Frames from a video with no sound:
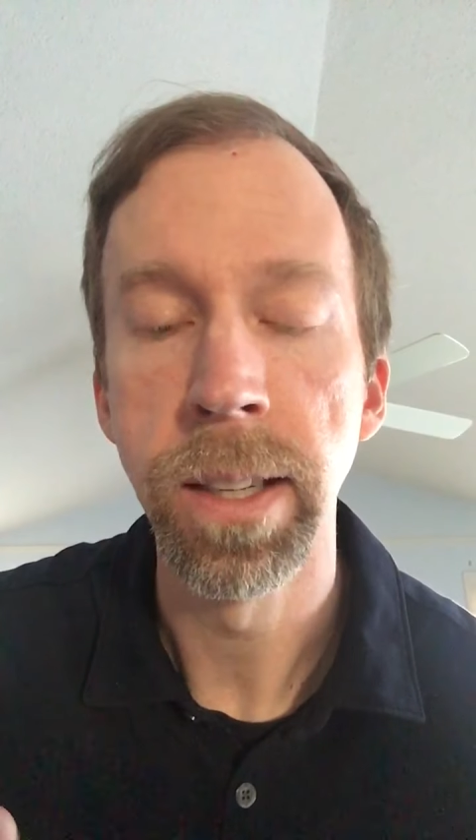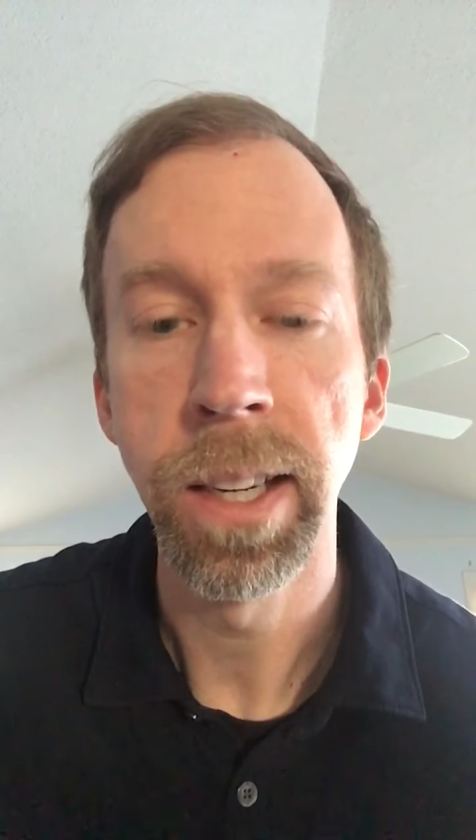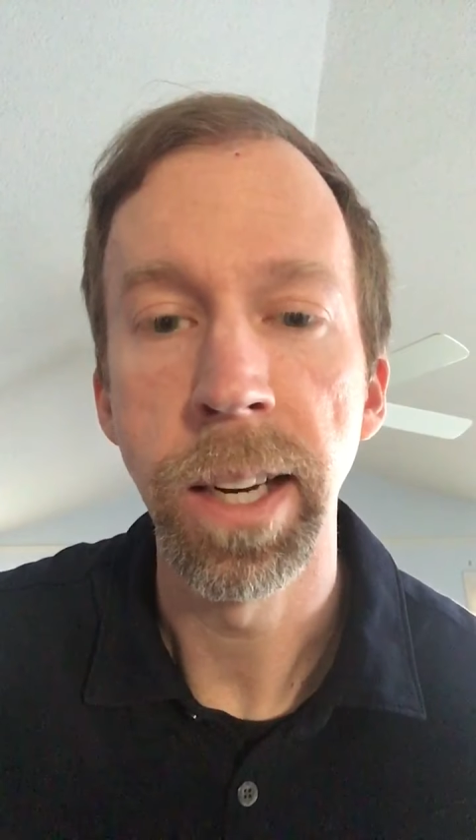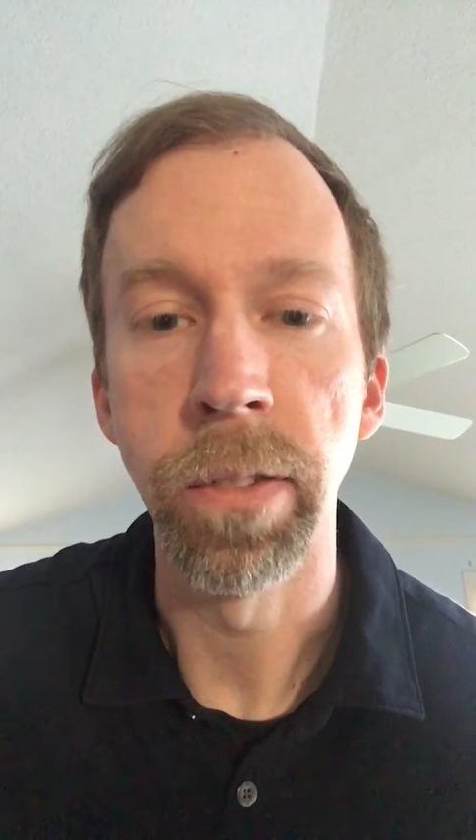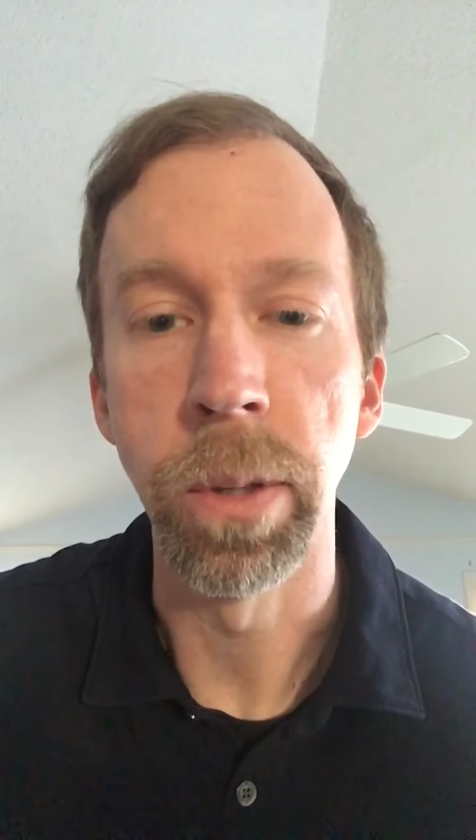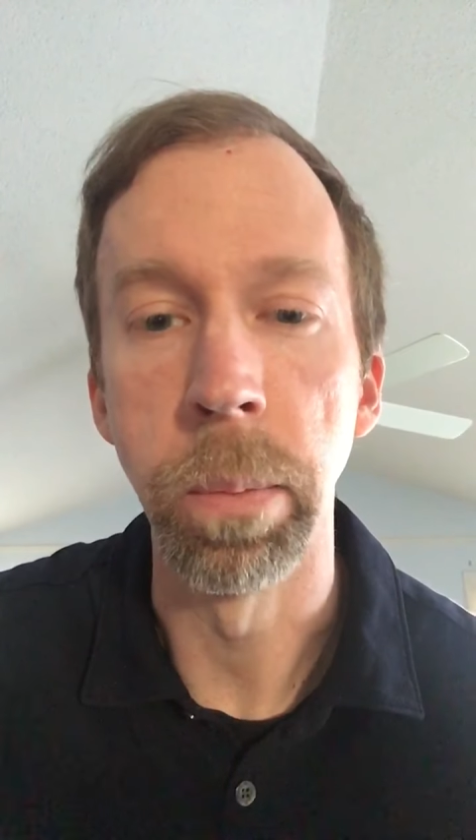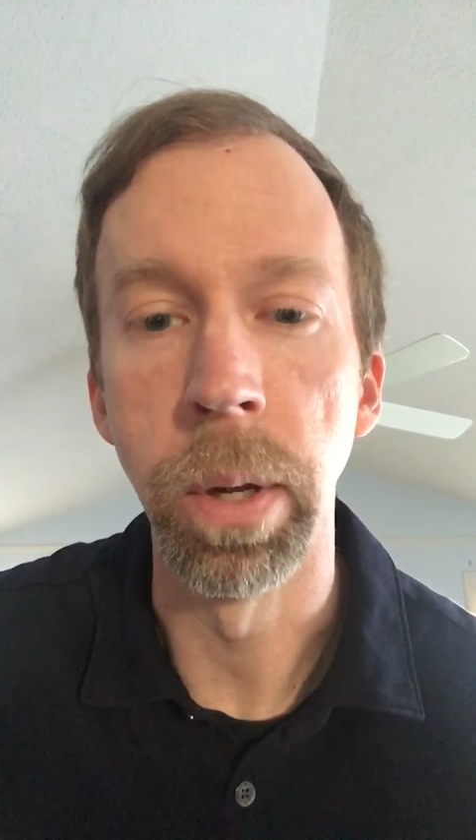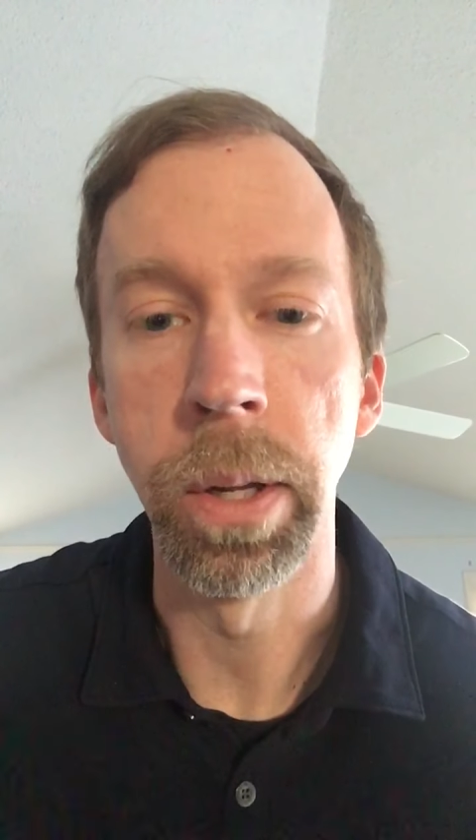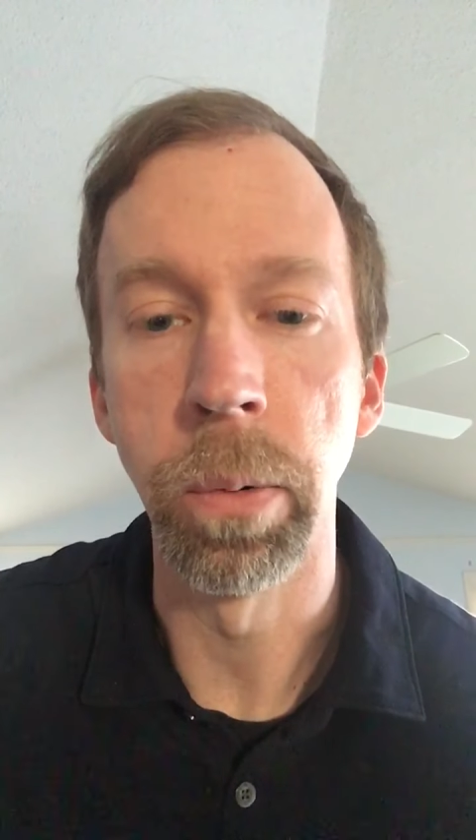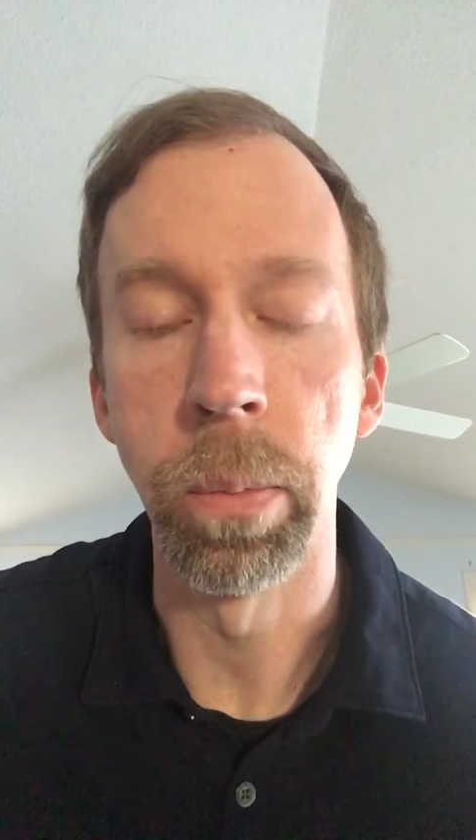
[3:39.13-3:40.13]
If the blood
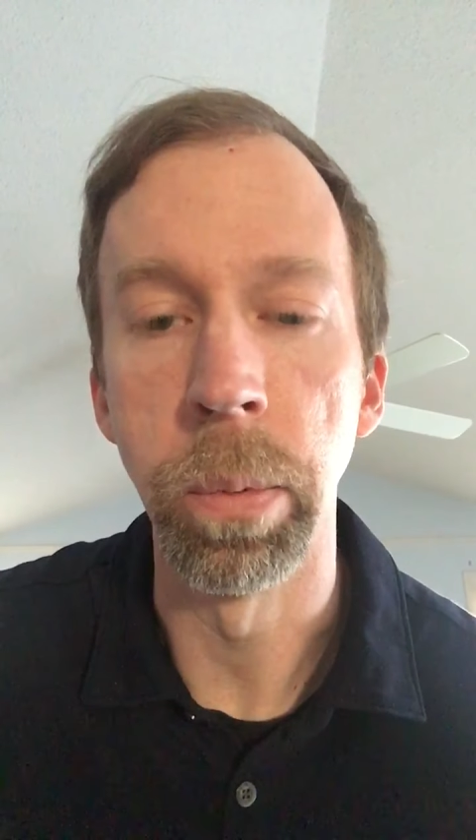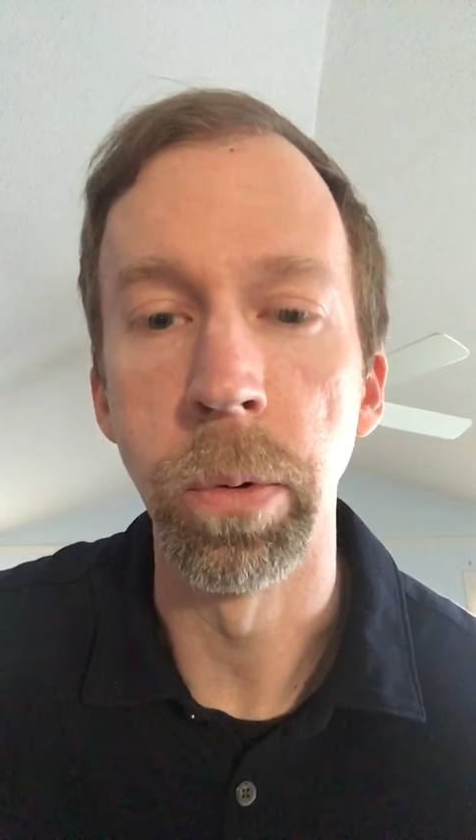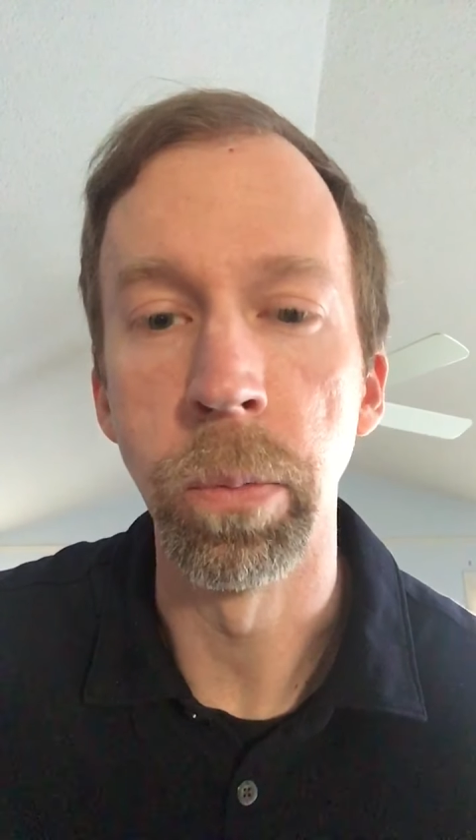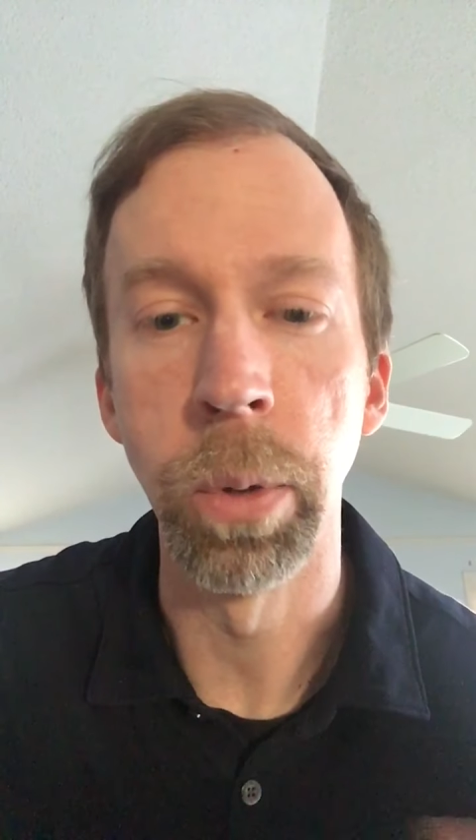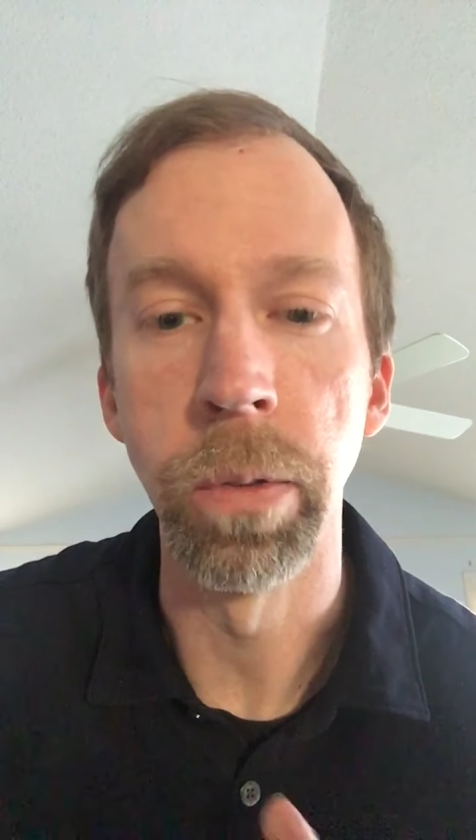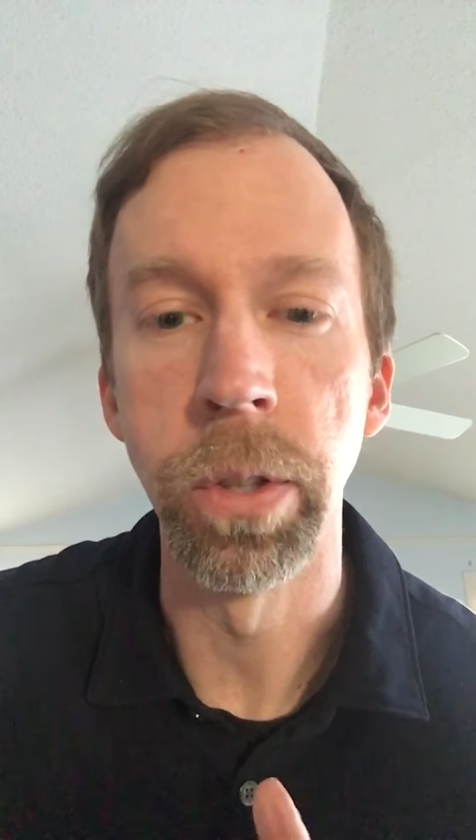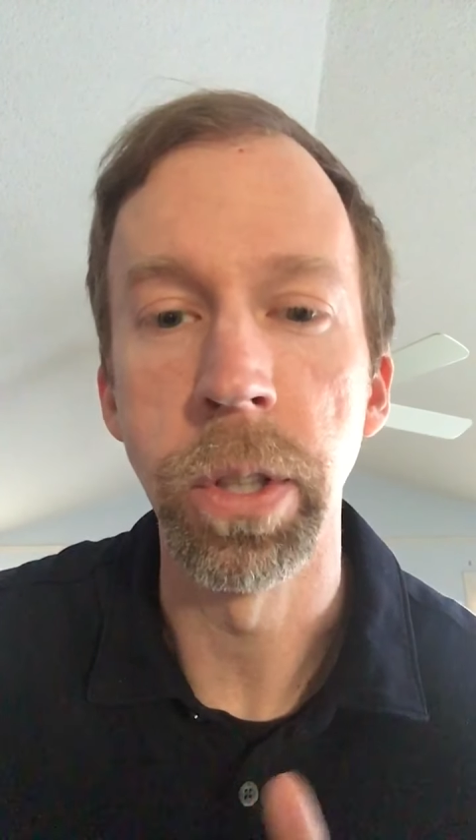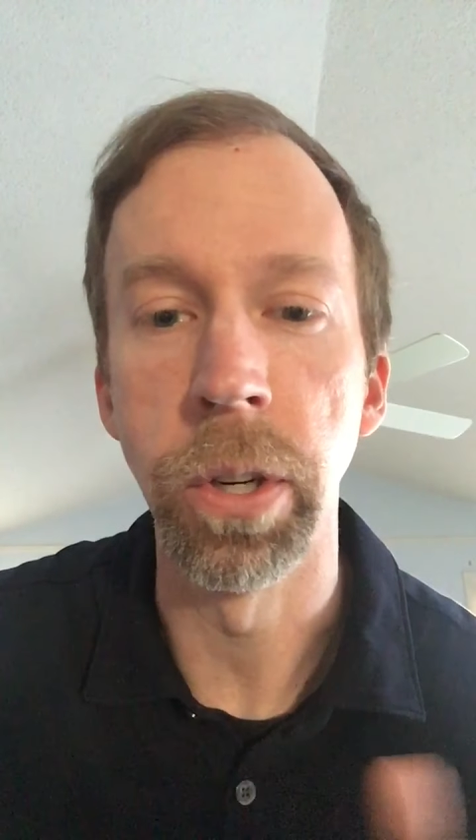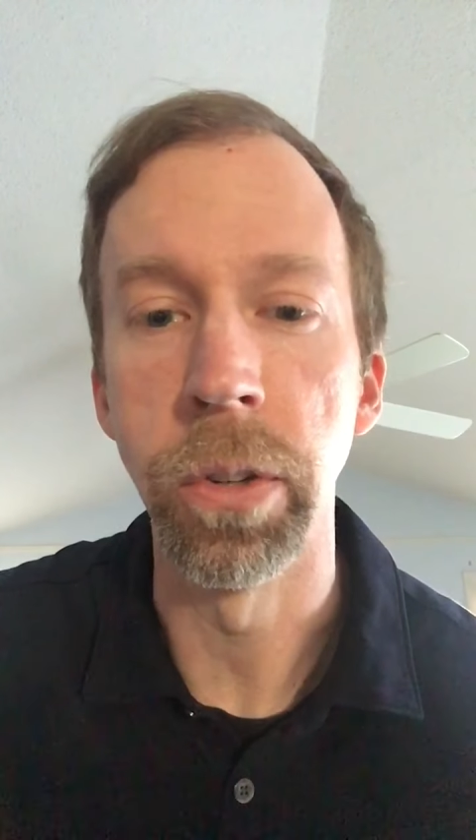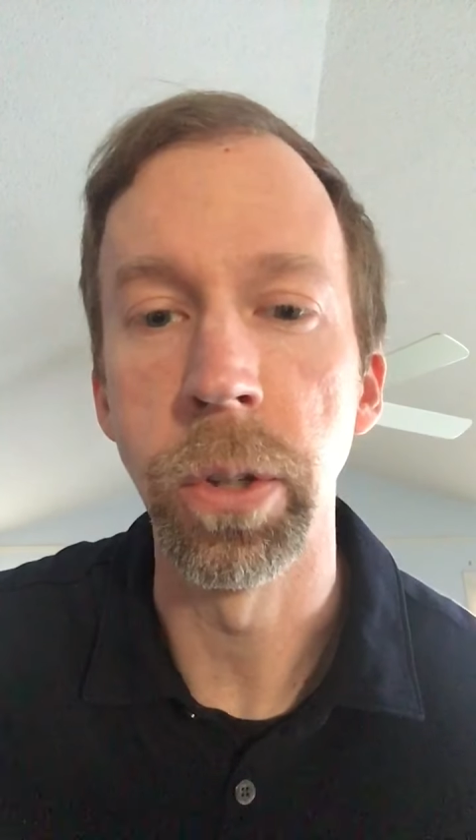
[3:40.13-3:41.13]
were moving to
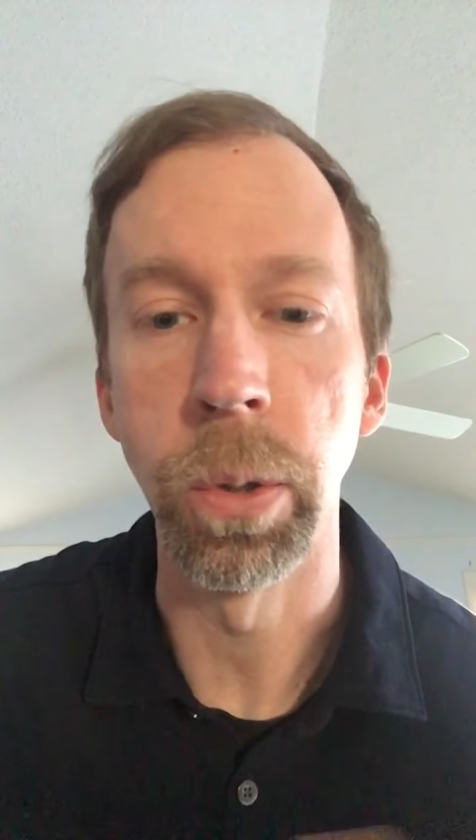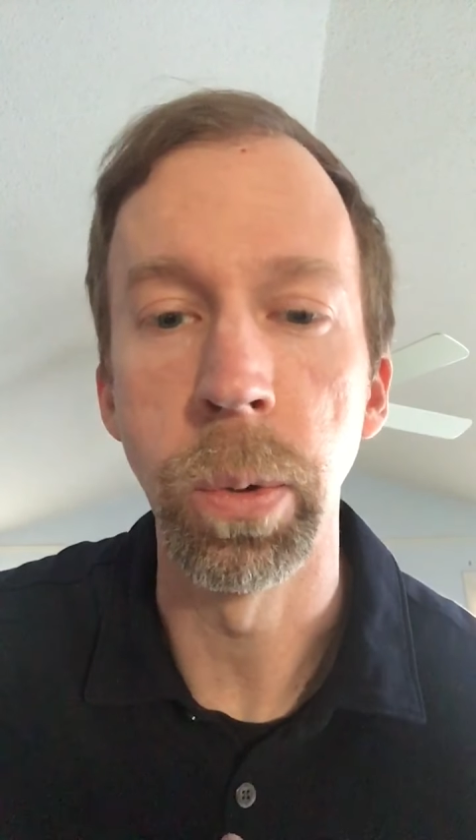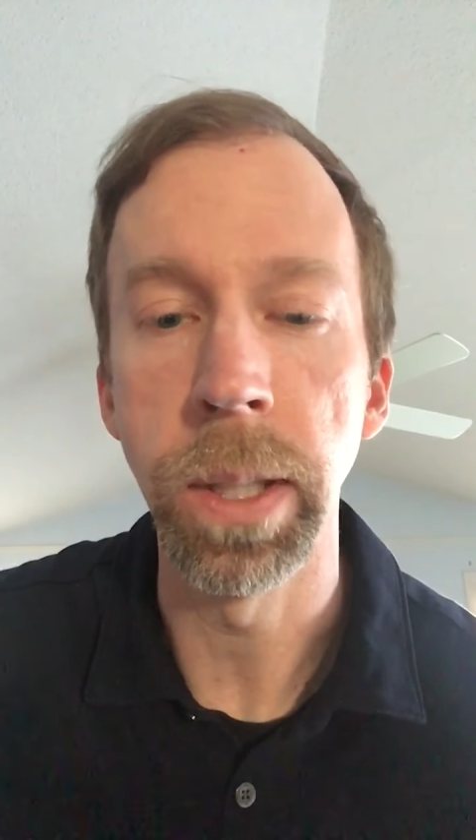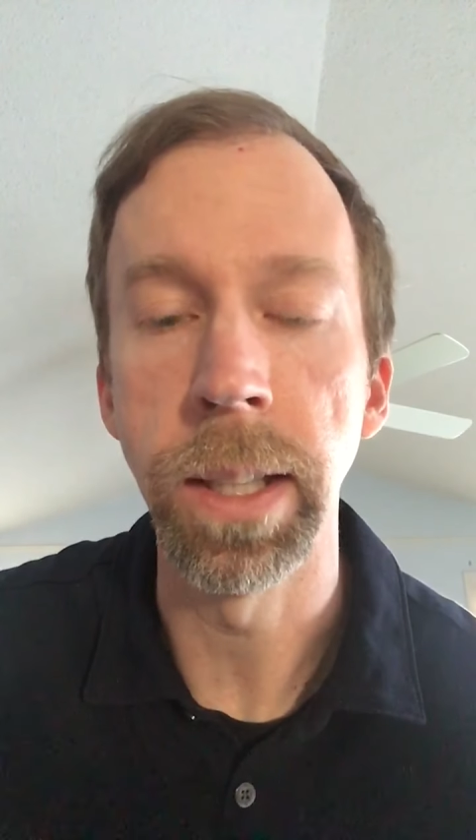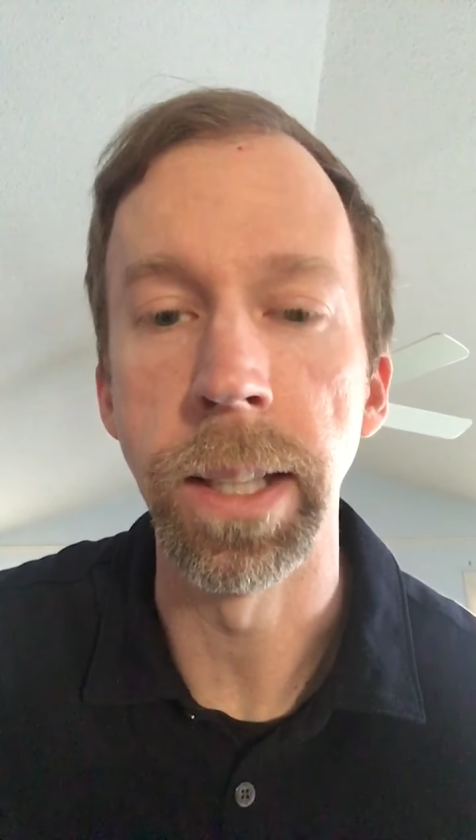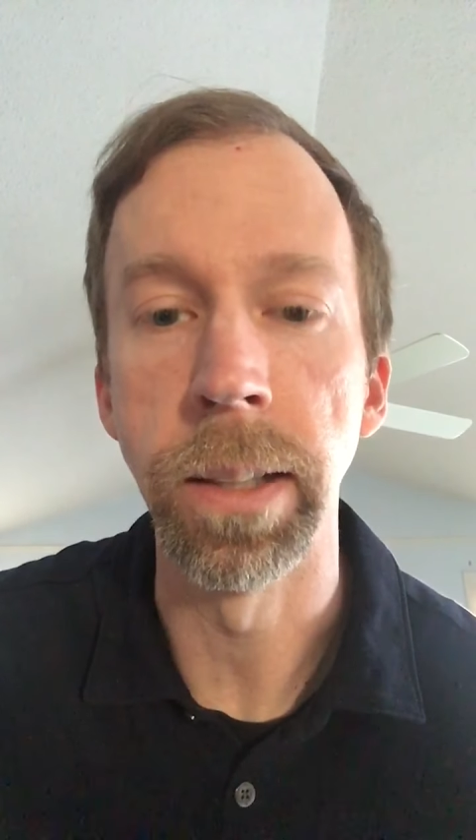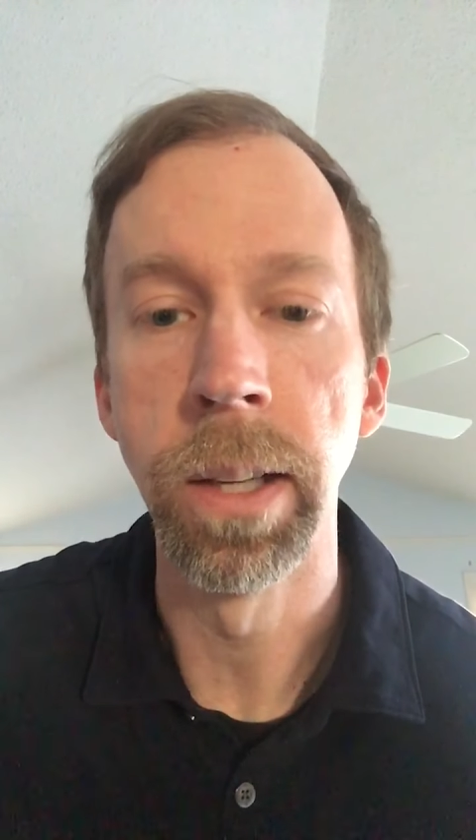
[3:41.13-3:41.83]
there too quickly,